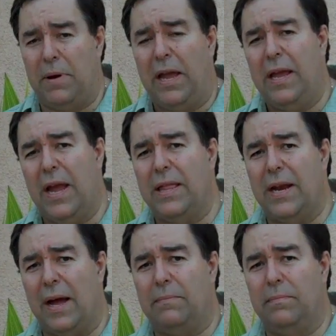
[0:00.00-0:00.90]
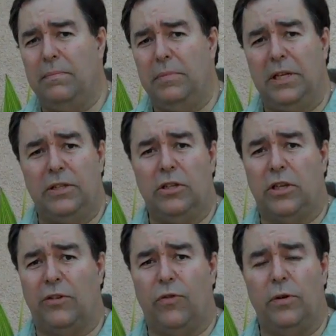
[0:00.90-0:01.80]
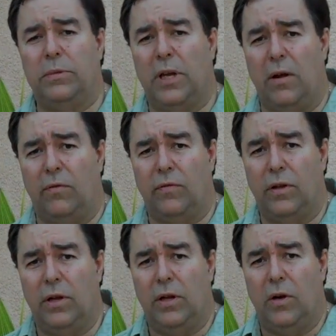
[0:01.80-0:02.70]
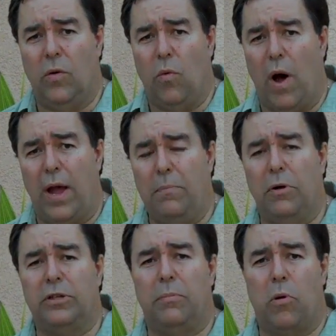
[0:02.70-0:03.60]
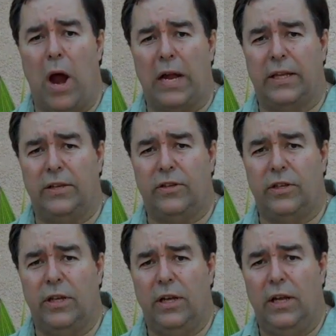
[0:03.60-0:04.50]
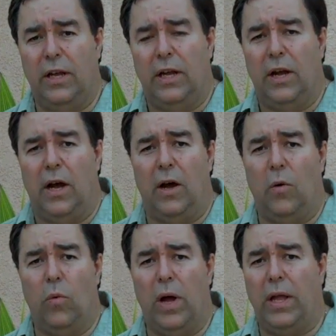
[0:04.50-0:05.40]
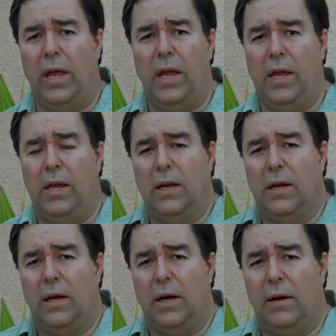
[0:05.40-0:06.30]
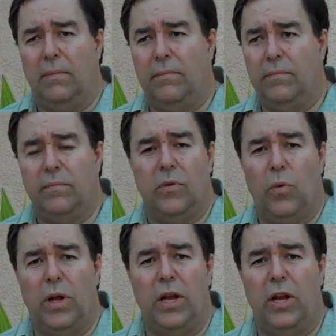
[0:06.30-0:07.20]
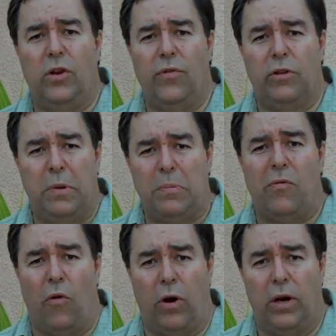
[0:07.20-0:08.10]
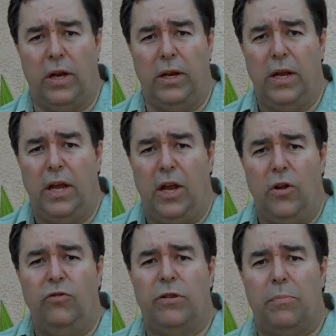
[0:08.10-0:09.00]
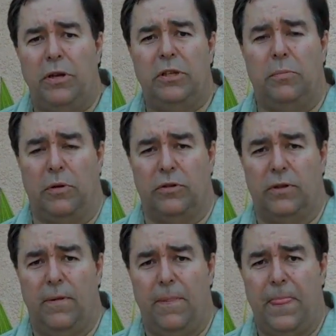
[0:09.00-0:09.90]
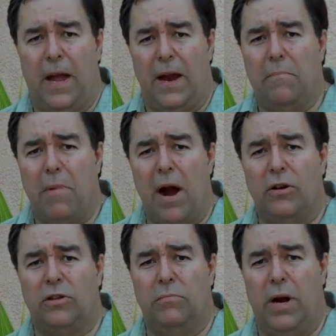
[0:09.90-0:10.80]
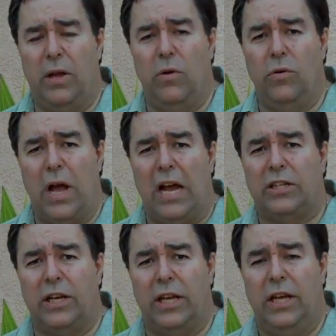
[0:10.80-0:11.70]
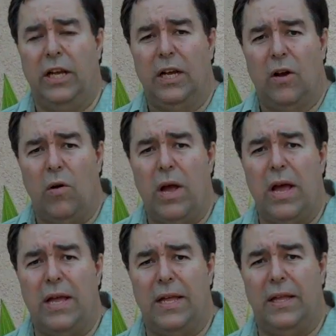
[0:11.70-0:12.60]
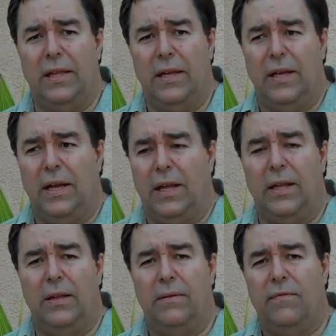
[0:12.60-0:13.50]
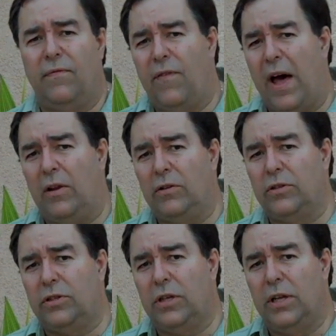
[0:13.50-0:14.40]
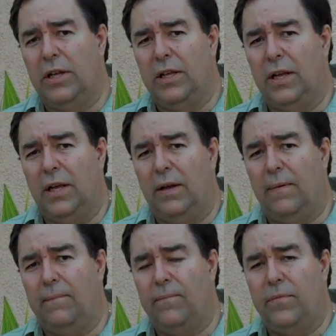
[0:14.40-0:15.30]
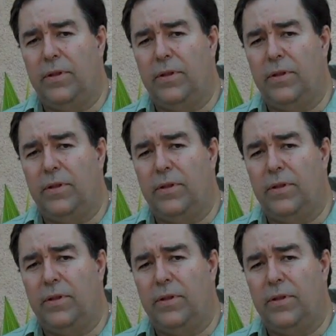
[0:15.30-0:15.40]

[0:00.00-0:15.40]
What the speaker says: but he ended up being successful himself. Why? Because he practiced what he went and interviewed his people for. He used the principles. I admire somebody who actually go ahead and follows the